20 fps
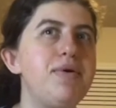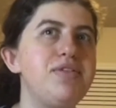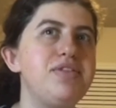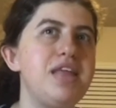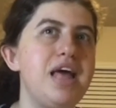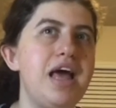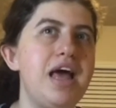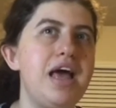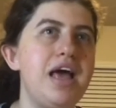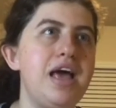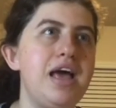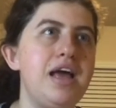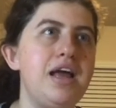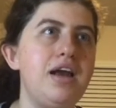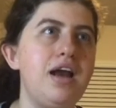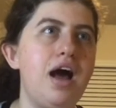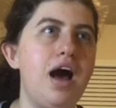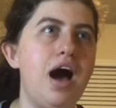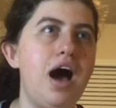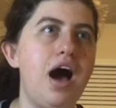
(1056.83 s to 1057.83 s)
But
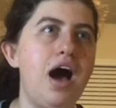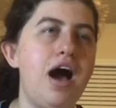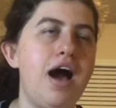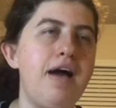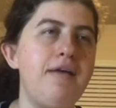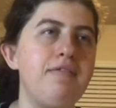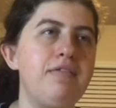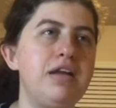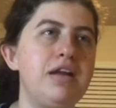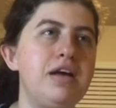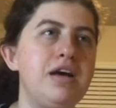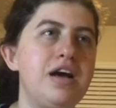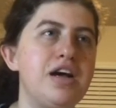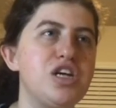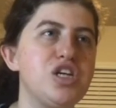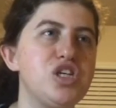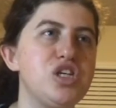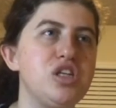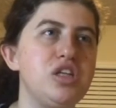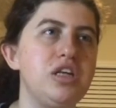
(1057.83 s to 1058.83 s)
then I'm gonna
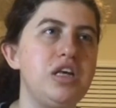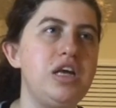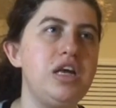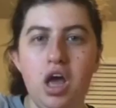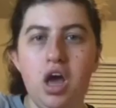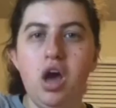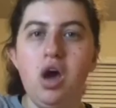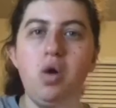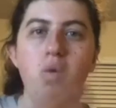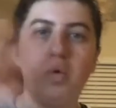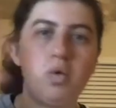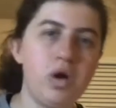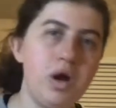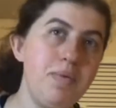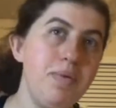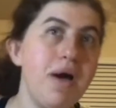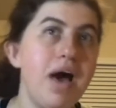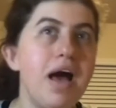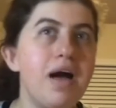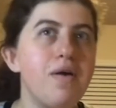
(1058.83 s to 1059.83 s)
actually
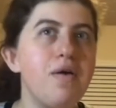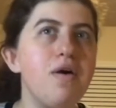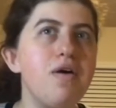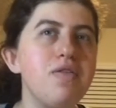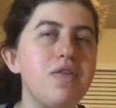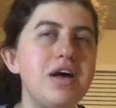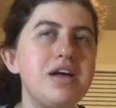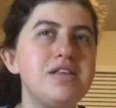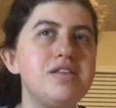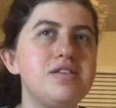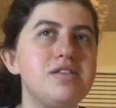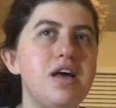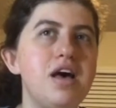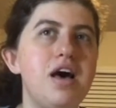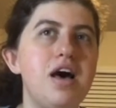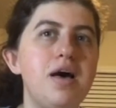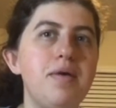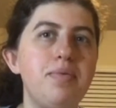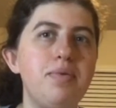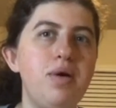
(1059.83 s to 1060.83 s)
repack all that
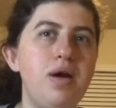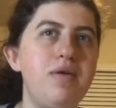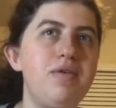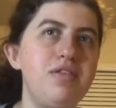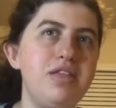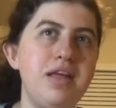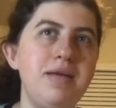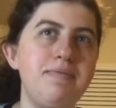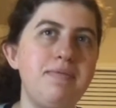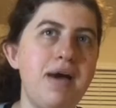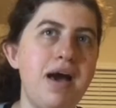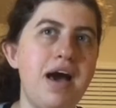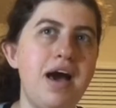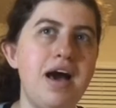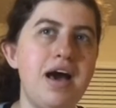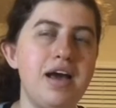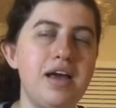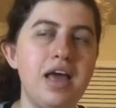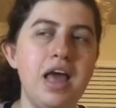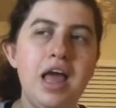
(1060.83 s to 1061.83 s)
stuff, put everything
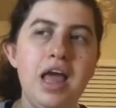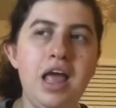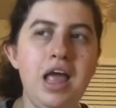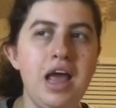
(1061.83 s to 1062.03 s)
back.